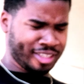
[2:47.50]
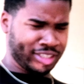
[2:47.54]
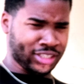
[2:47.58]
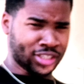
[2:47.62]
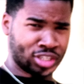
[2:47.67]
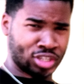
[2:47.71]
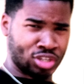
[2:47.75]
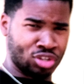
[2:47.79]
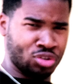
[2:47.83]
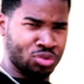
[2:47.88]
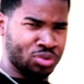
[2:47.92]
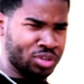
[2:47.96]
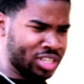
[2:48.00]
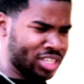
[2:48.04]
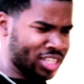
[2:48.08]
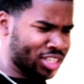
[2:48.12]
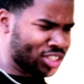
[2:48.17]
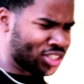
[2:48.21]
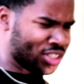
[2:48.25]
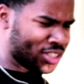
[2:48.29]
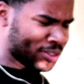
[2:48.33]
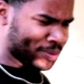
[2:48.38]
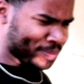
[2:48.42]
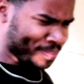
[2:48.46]
This is a new
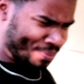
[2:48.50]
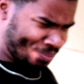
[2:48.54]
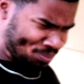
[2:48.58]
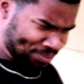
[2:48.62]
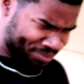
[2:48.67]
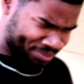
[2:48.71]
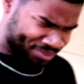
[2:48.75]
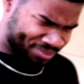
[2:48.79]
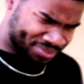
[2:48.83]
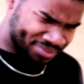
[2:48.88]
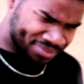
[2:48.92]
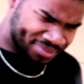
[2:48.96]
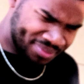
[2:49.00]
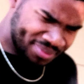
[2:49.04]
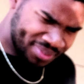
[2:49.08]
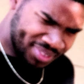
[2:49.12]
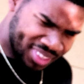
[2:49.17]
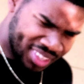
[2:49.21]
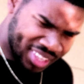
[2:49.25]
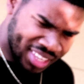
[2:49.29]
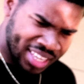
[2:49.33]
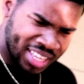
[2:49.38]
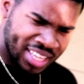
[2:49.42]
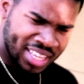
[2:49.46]
edition
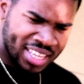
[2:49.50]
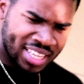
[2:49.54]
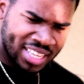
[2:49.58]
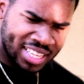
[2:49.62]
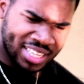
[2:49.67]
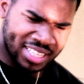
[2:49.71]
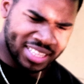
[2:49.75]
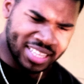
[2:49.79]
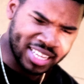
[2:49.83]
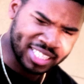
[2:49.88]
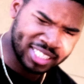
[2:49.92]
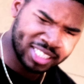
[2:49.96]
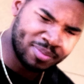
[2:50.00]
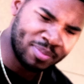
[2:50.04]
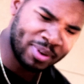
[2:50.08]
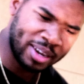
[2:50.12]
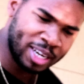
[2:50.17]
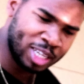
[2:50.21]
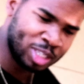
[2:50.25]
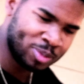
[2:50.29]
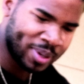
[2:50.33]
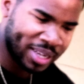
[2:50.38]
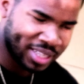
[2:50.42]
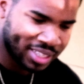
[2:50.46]
that
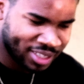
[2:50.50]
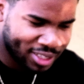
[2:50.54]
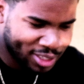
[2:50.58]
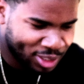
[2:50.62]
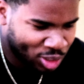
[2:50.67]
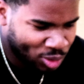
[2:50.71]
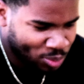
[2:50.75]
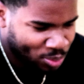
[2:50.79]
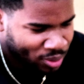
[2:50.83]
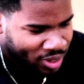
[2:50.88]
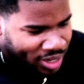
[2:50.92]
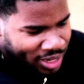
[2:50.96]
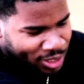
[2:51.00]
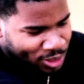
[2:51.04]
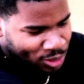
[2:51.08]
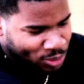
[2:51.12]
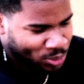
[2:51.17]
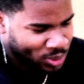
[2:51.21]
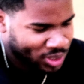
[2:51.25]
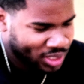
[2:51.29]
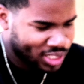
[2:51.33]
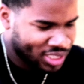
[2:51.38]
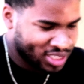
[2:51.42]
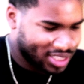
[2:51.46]
somebody's about to get
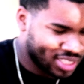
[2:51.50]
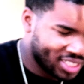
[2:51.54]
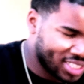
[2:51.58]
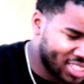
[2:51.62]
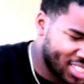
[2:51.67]
surprised with.